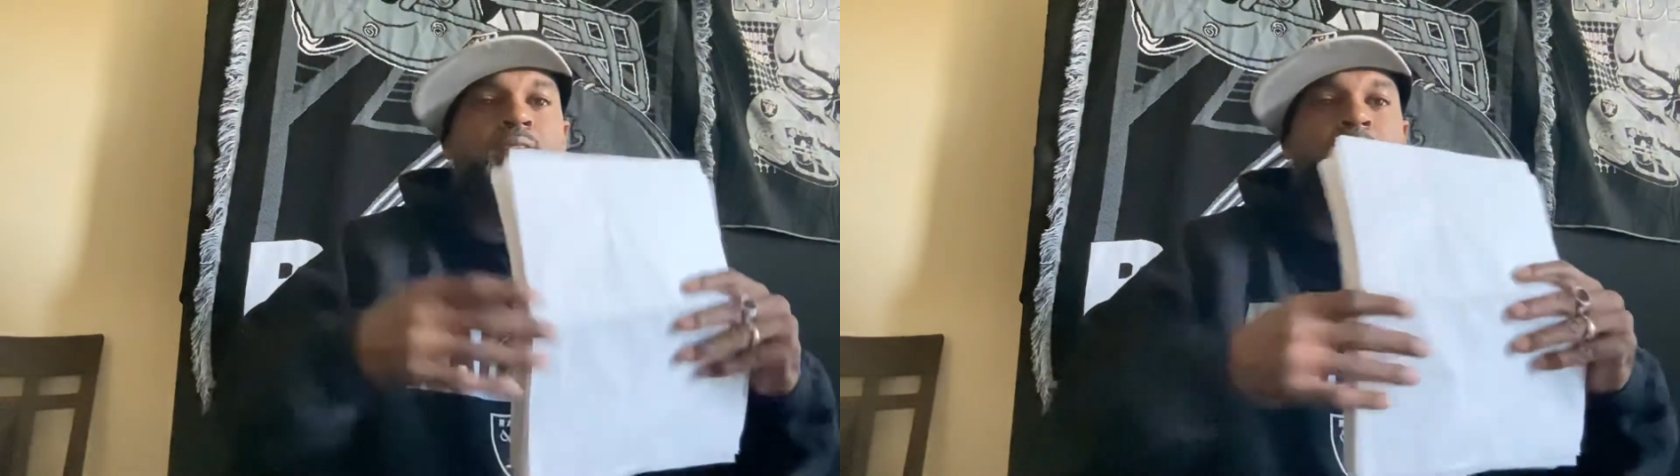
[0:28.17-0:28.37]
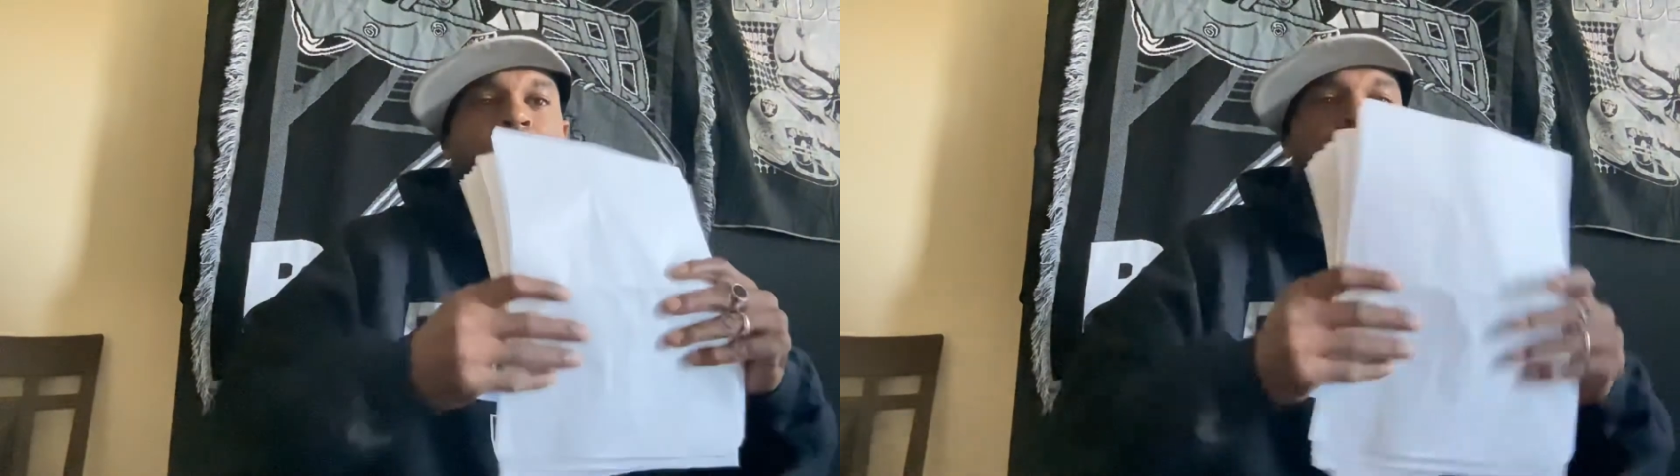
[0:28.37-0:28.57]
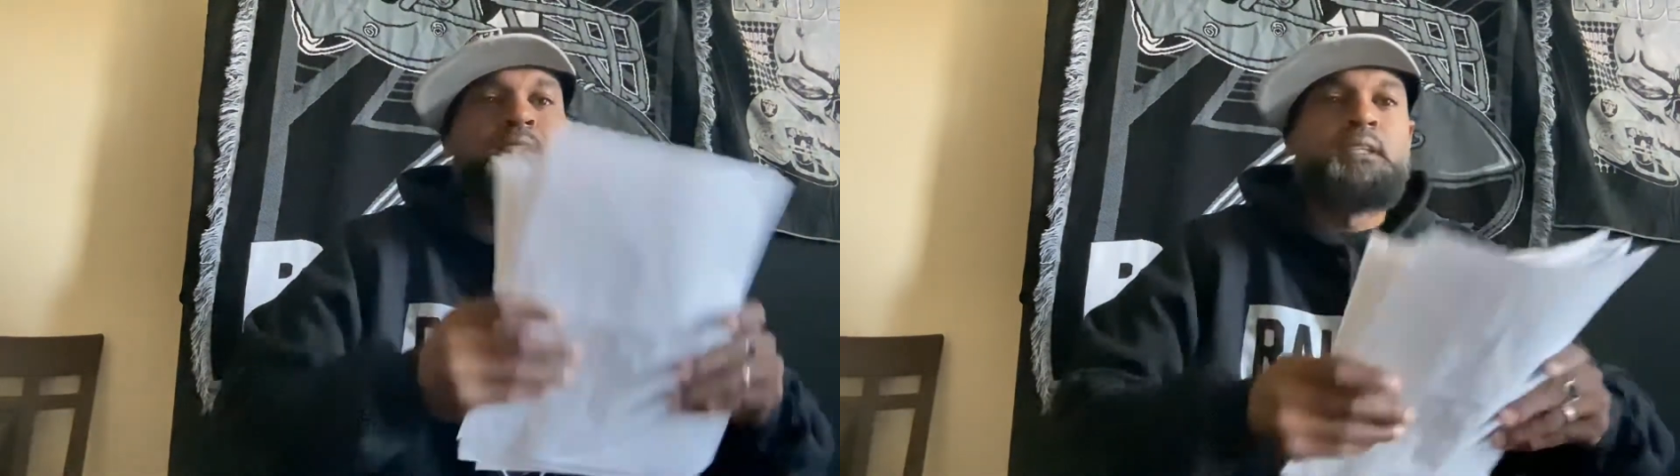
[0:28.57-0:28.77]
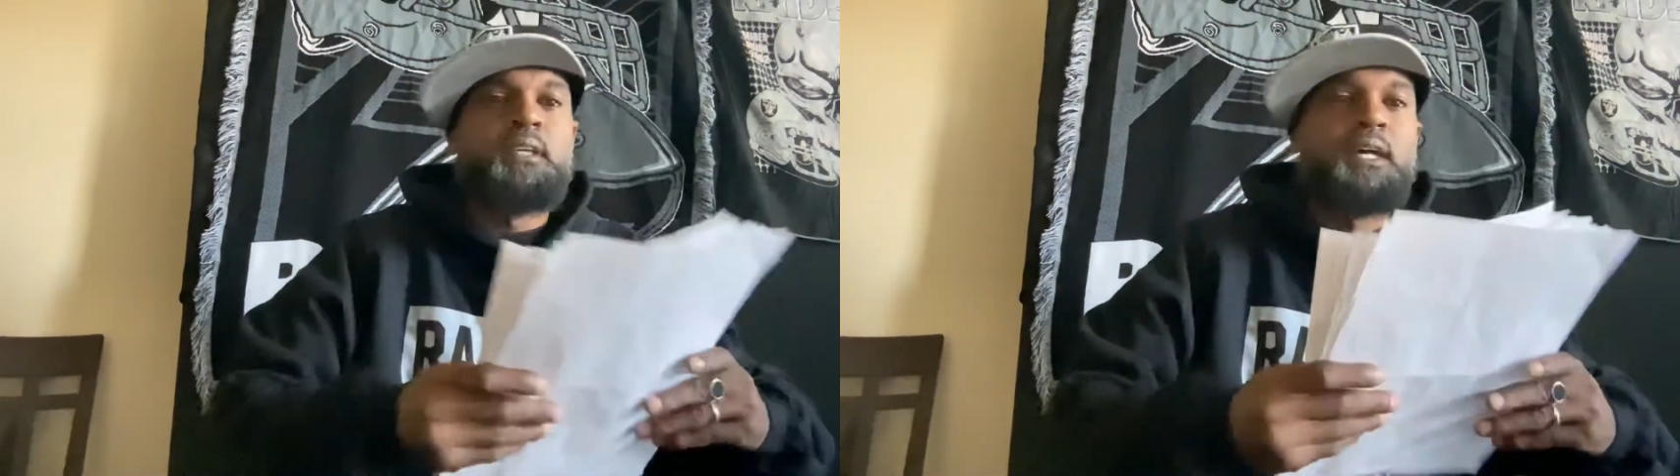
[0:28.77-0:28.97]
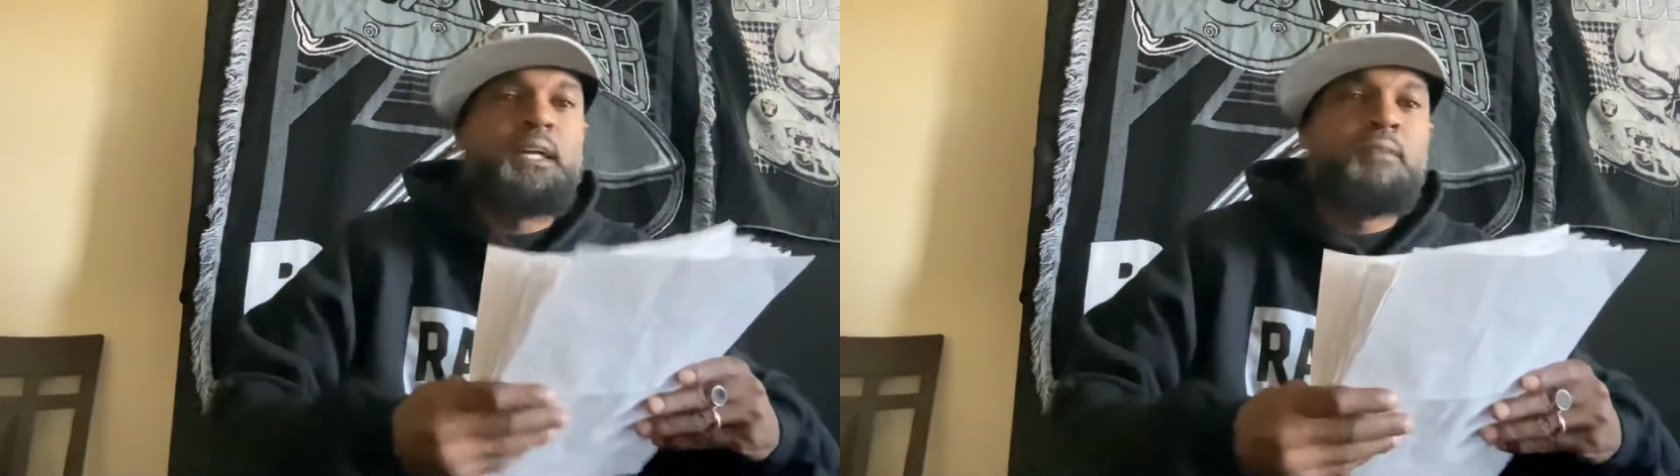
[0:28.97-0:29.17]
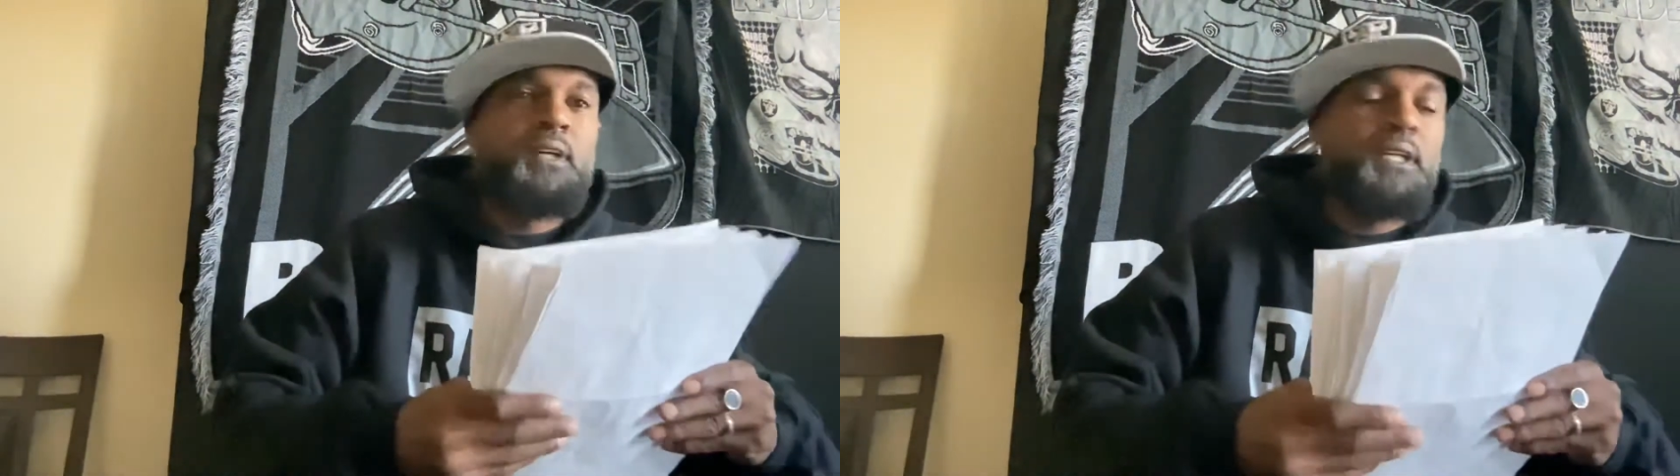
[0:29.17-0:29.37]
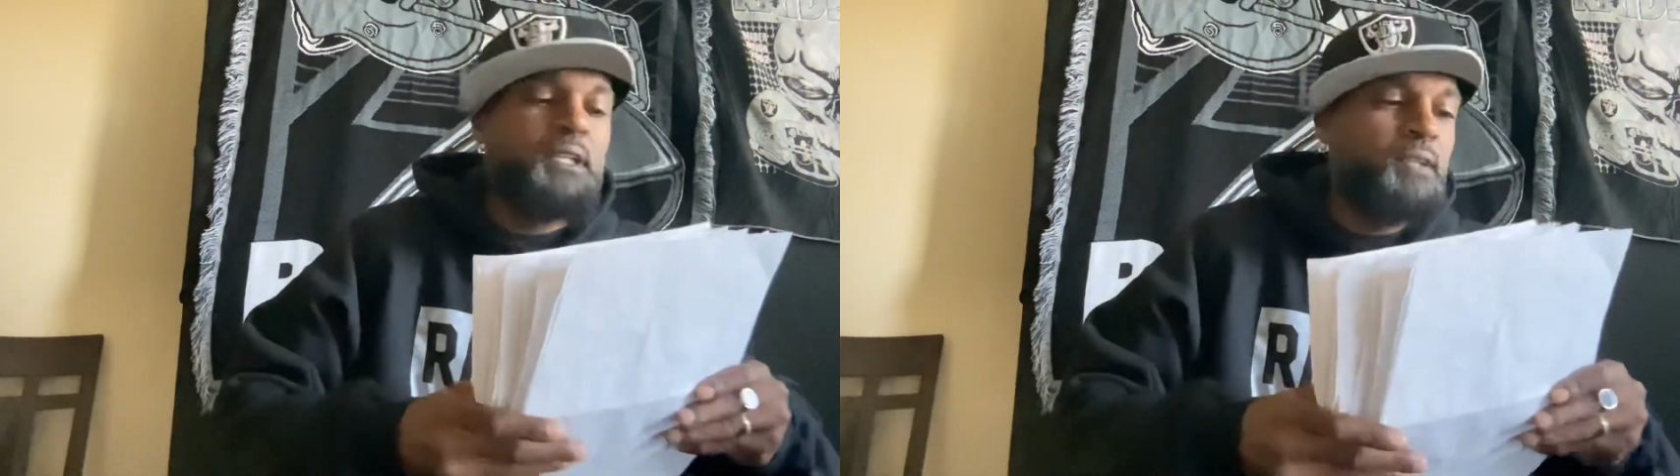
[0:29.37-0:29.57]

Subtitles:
keys to the game, man.